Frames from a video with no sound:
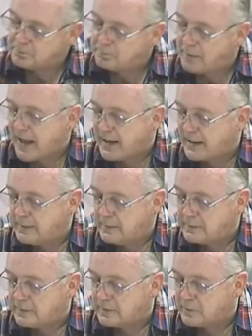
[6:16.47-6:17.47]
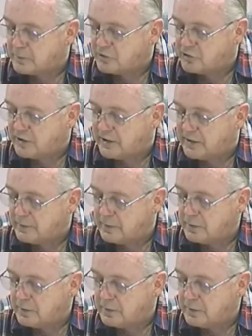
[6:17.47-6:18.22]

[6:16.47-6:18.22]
back at the machine.